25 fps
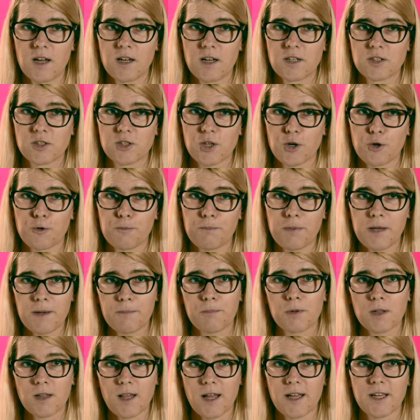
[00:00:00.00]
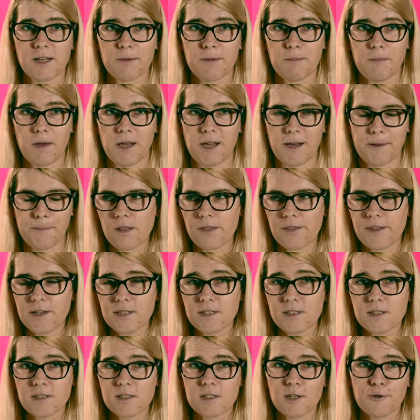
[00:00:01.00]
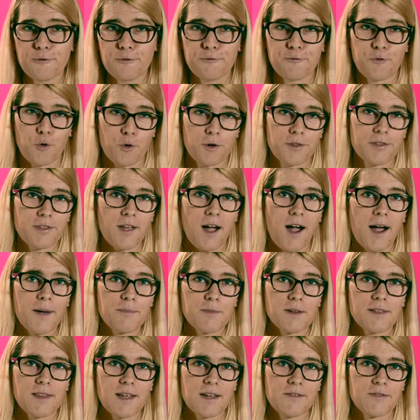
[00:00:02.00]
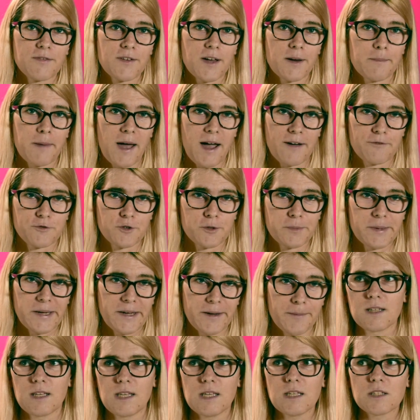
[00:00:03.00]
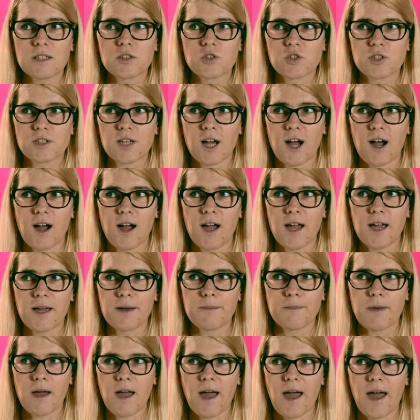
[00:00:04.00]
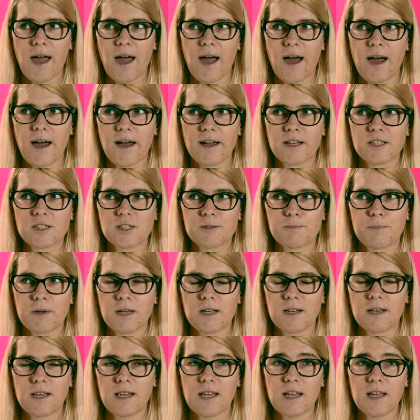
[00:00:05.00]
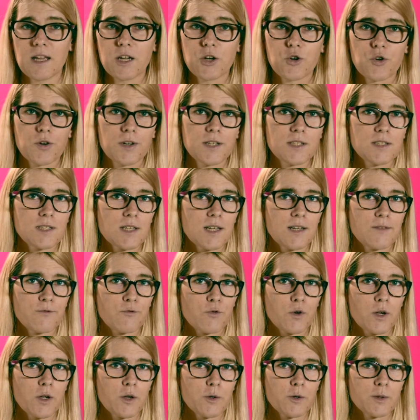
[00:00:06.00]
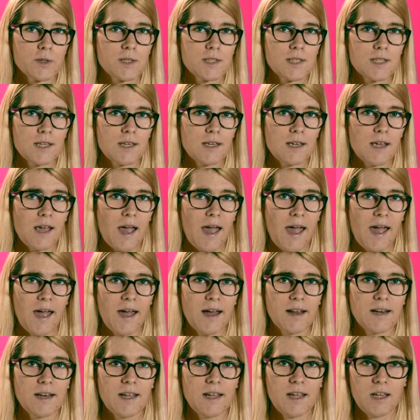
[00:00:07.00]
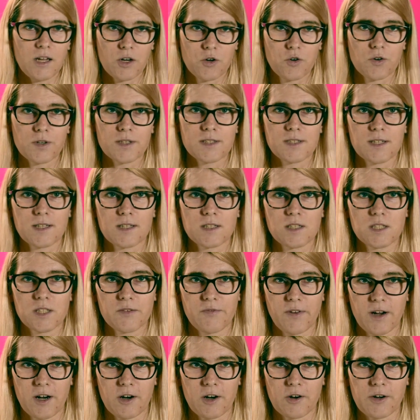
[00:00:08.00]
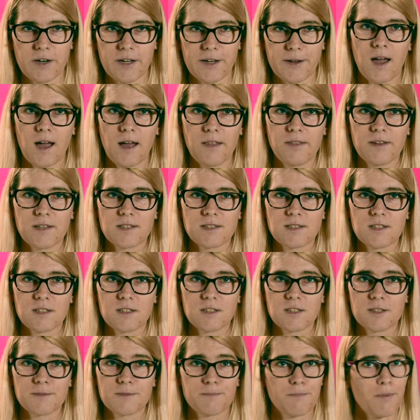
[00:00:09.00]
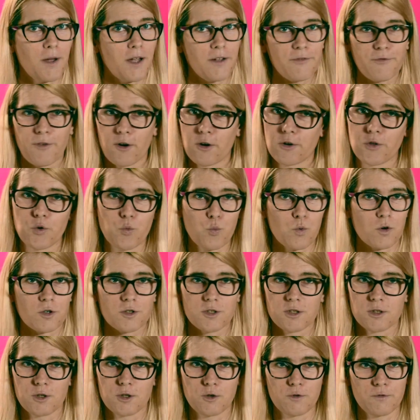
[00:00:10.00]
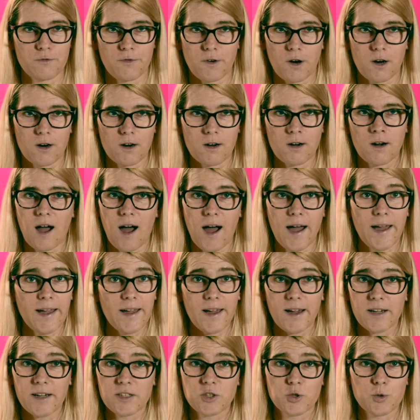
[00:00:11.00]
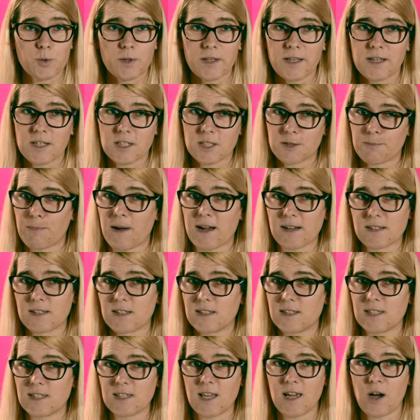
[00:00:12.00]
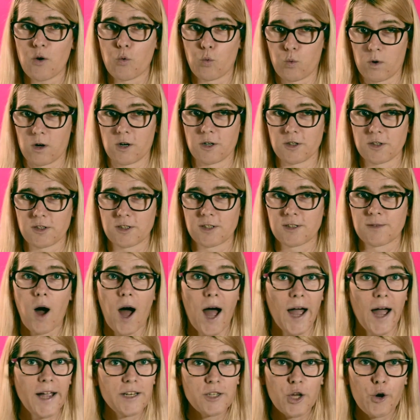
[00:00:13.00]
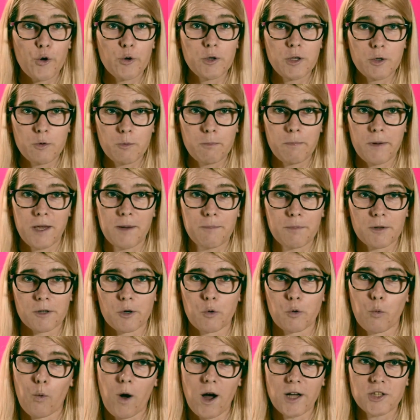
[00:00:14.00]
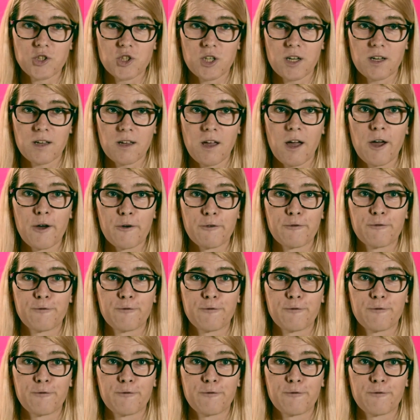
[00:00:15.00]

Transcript: So people like me. This is the fourth time that they've come after me. Each time has been increasing in frequency and increasing in severity. And this is by far the worst so far. I actually expect it to get worse. I know you people are watching.